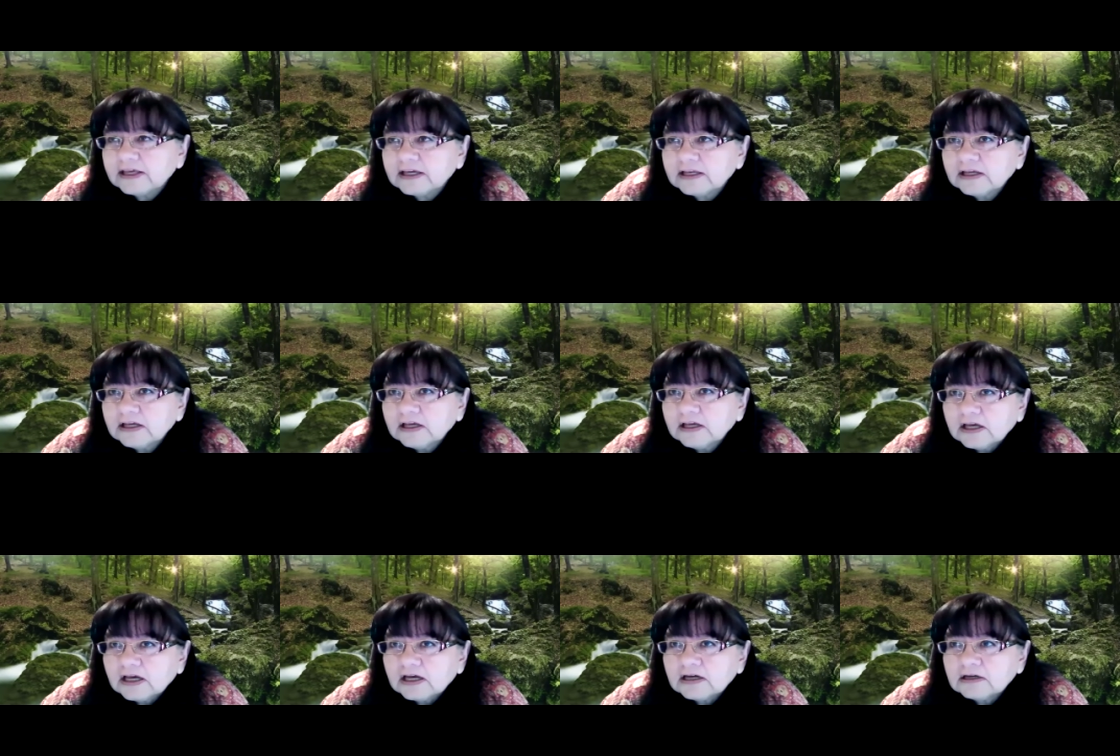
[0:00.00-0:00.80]
That
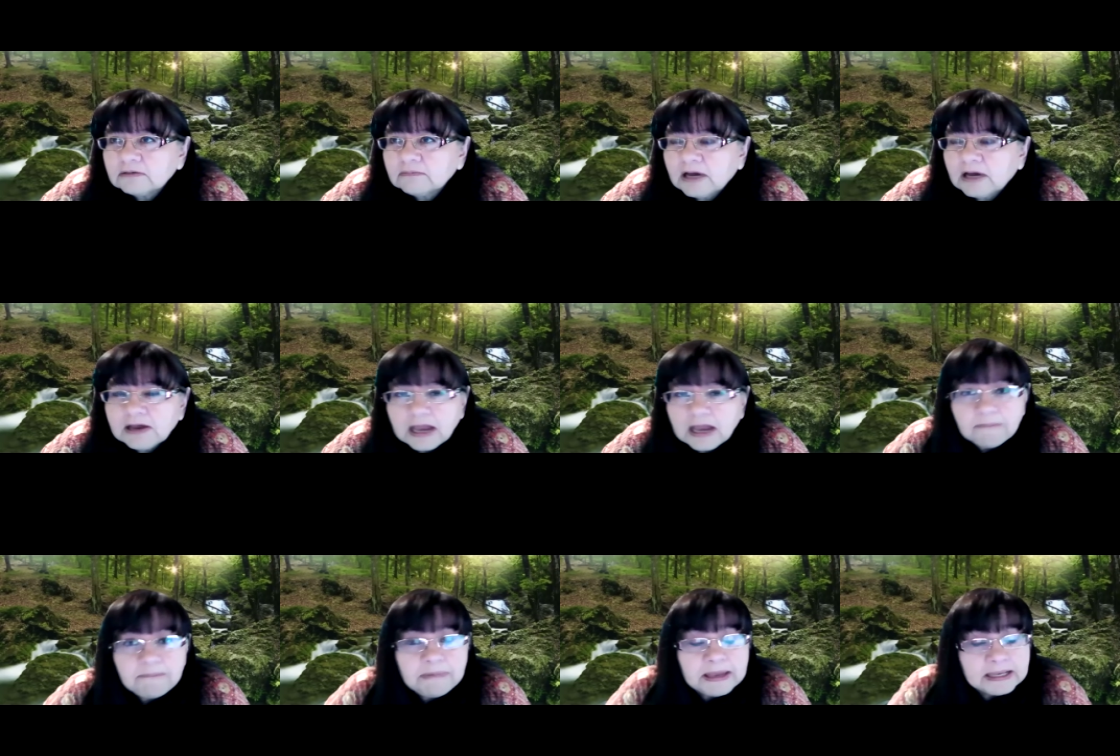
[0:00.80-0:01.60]

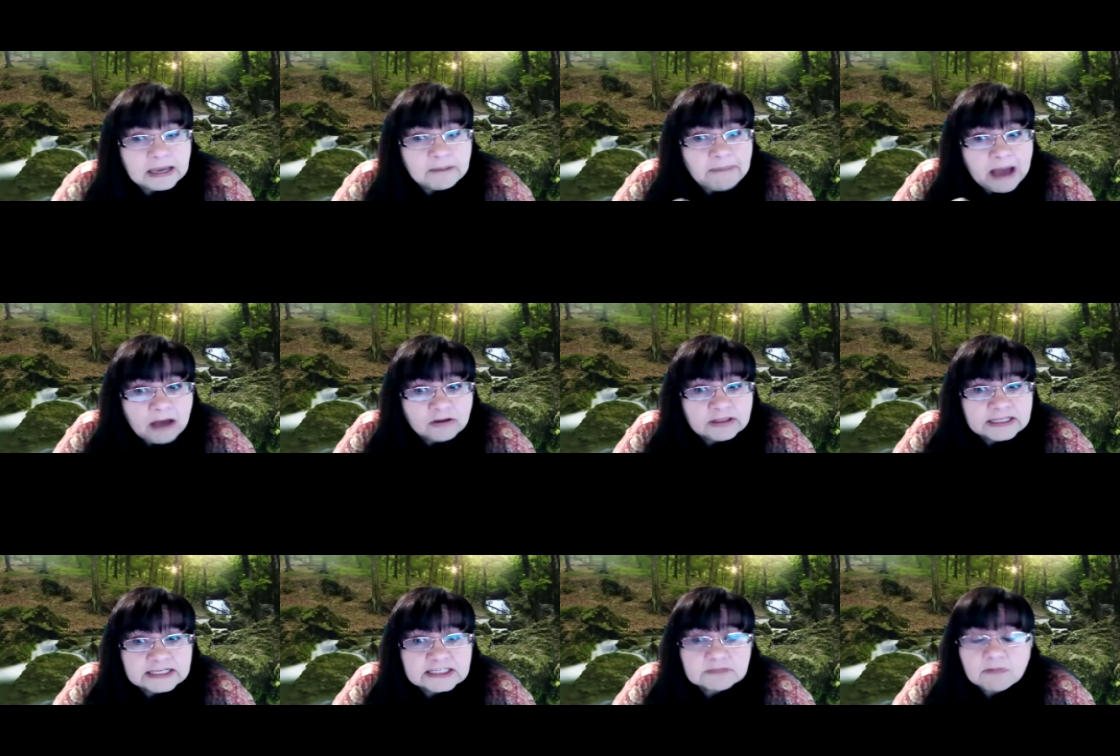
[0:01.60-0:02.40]

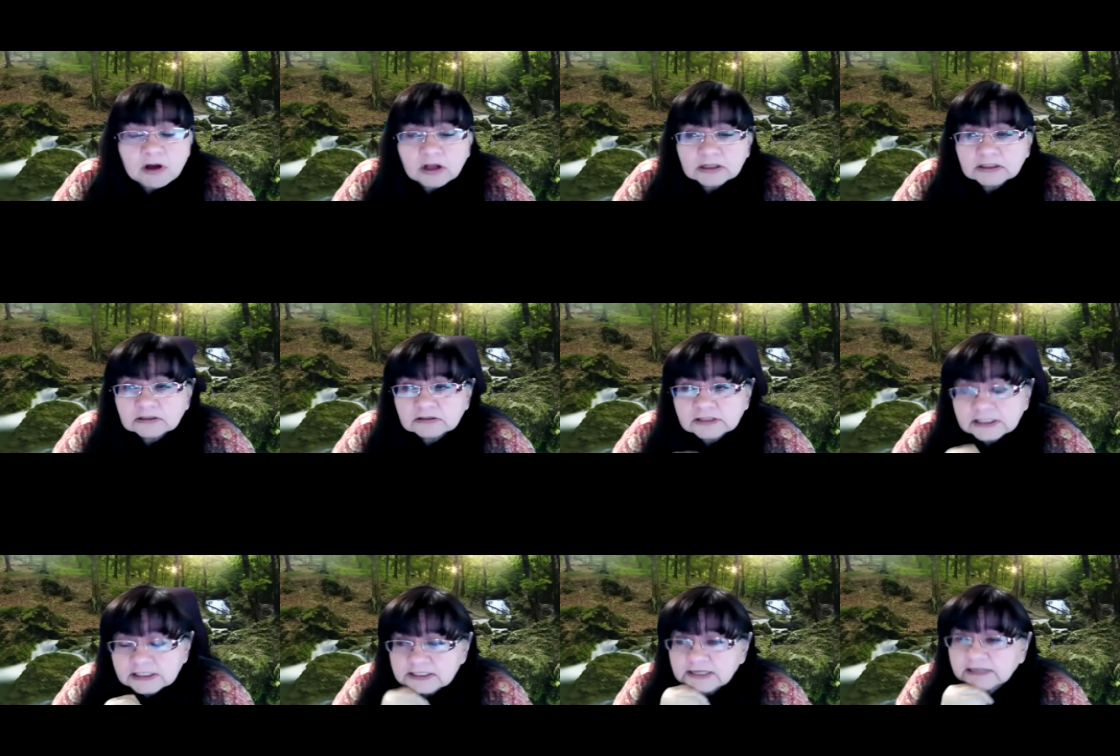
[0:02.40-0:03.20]
about these small little
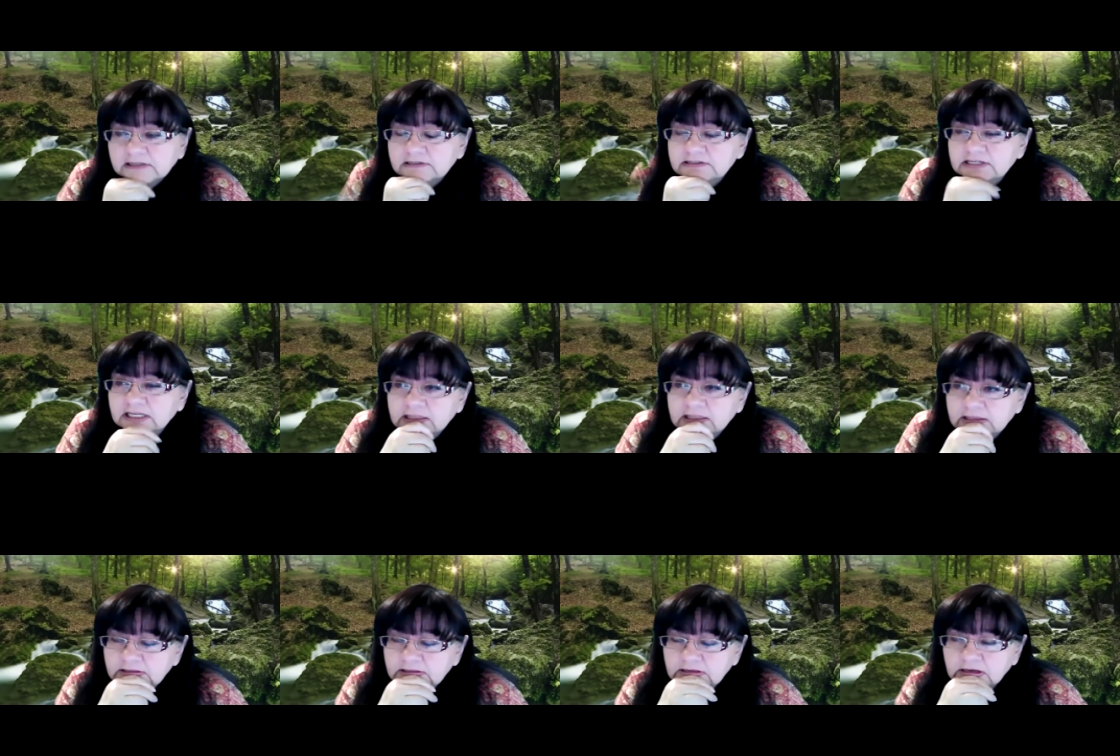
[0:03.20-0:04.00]
details.
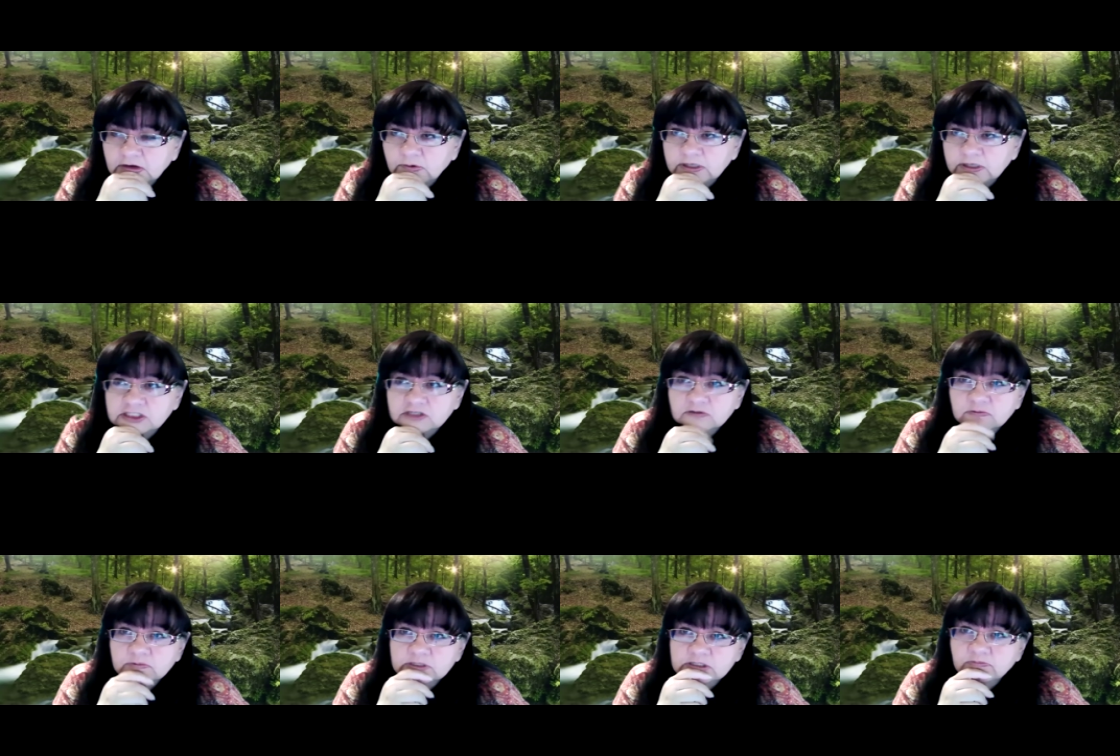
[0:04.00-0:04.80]
And a
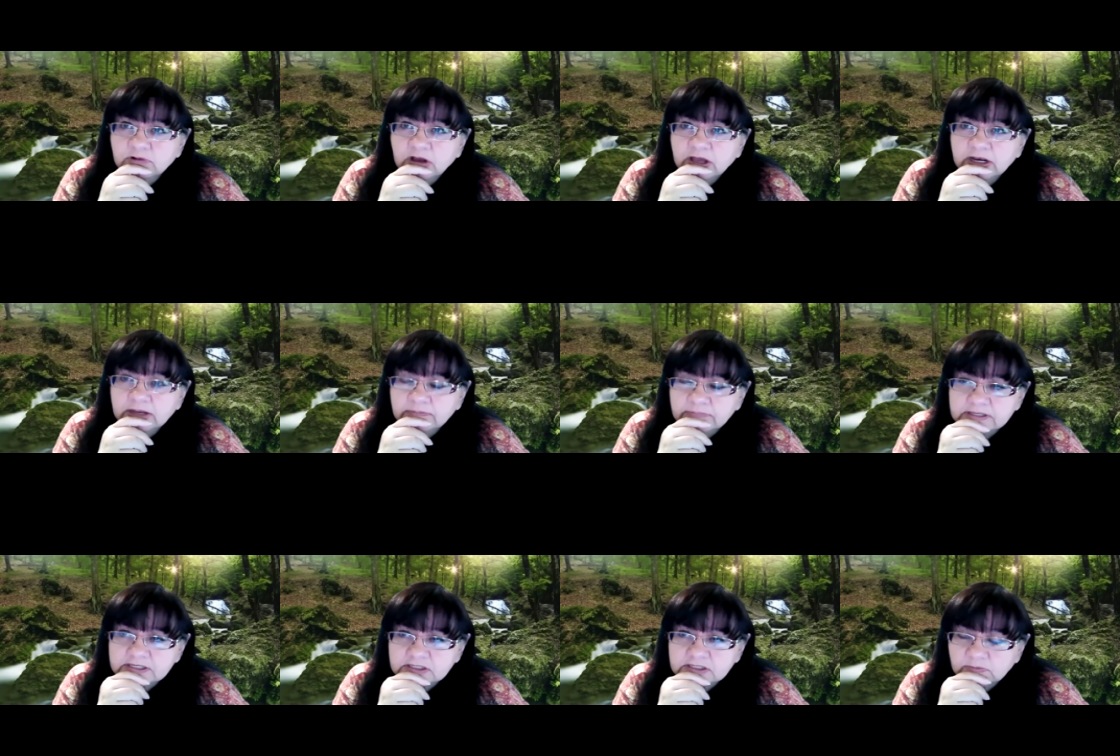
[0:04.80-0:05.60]
question was brought
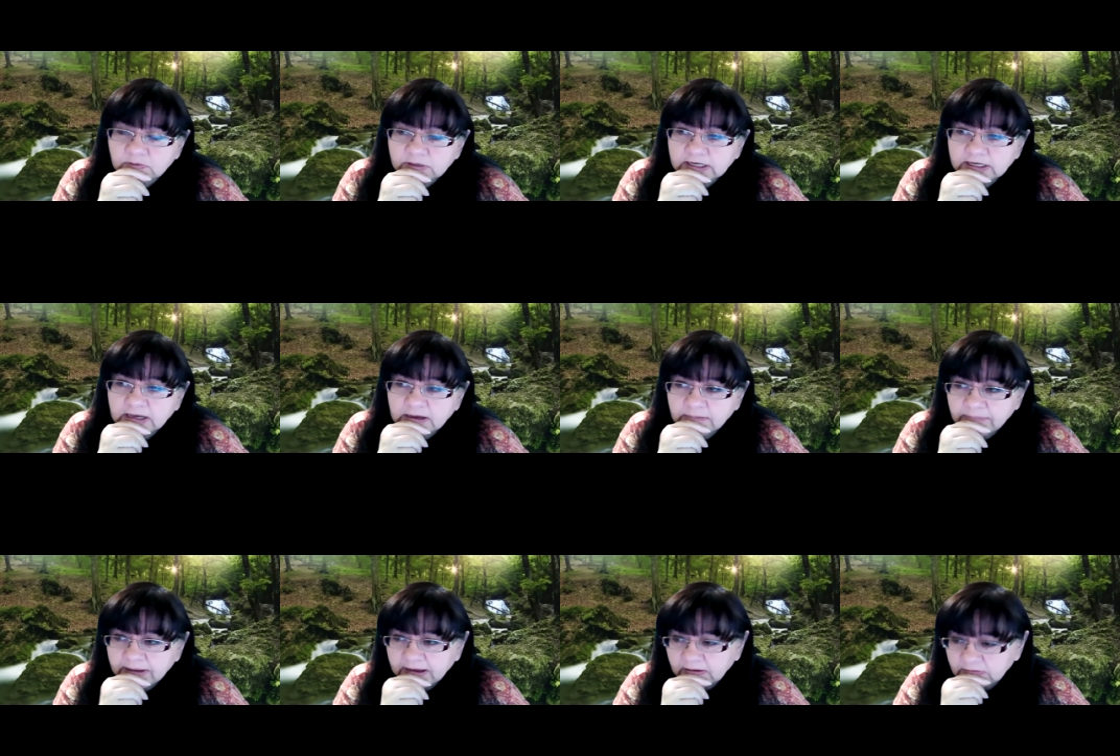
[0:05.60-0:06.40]
up this morning
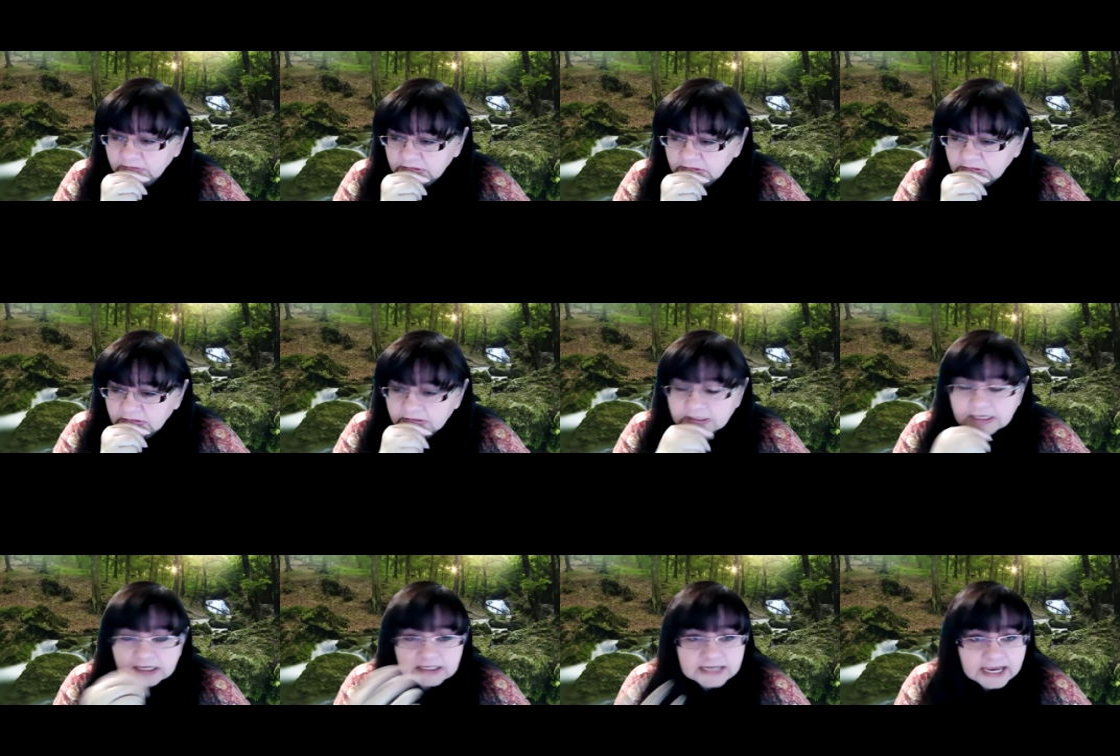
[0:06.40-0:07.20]
about
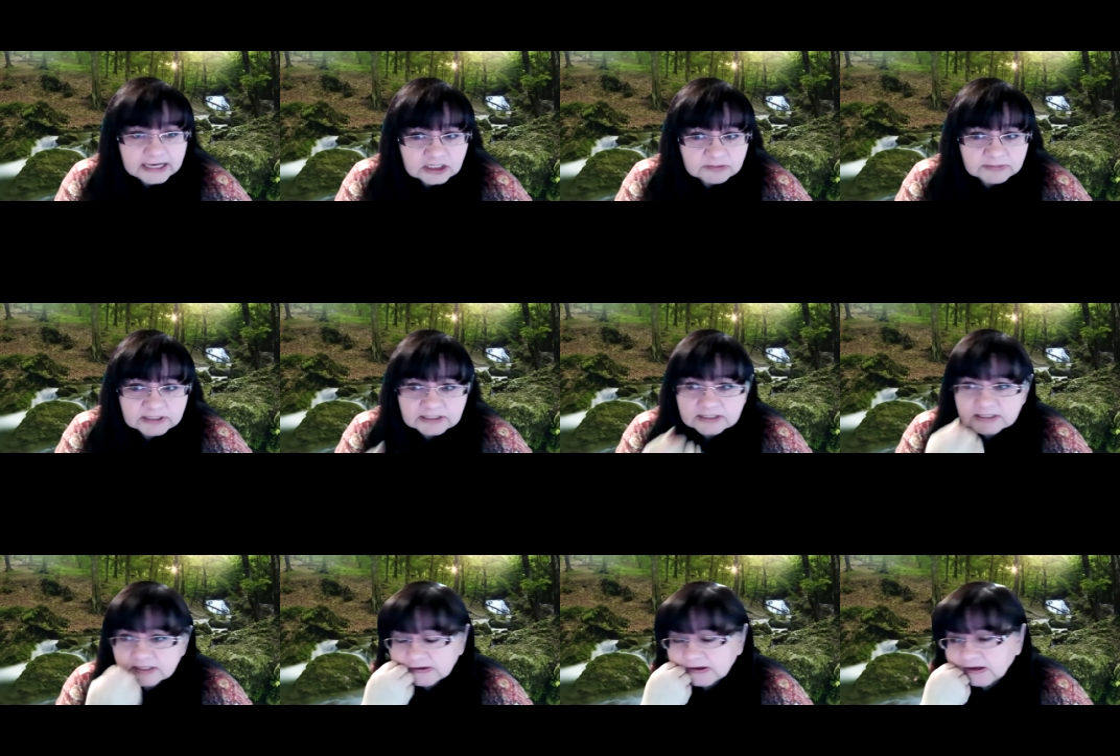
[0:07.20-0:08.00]
the
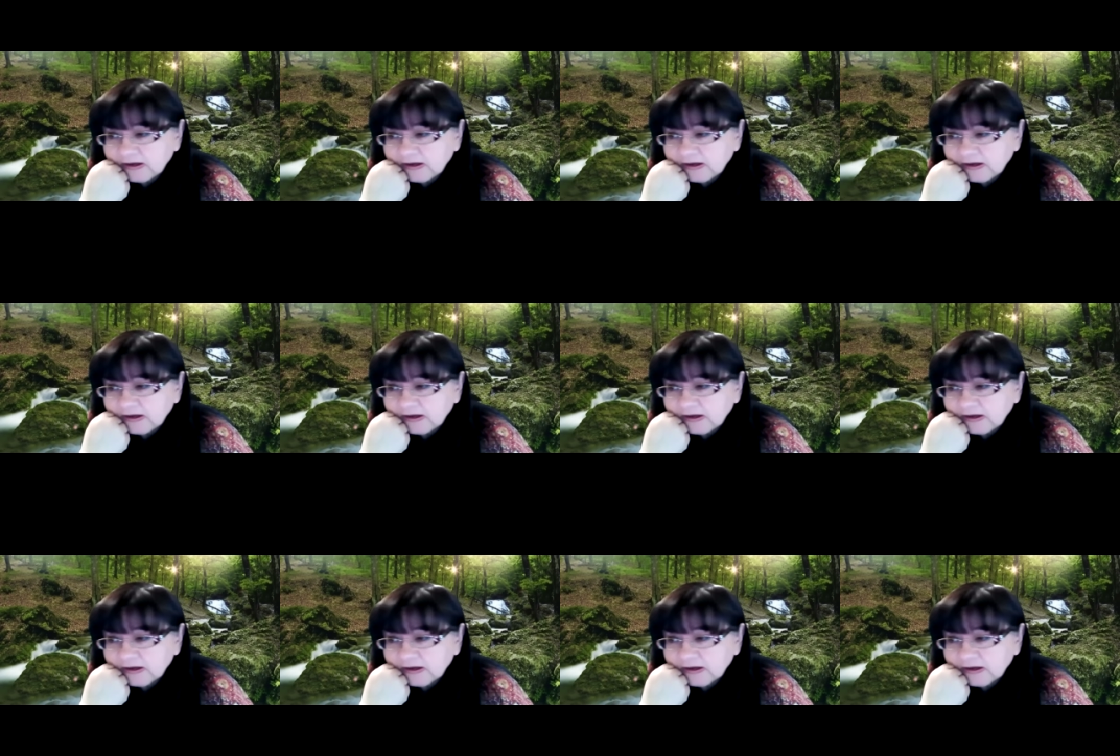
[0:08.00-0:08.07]
attachments.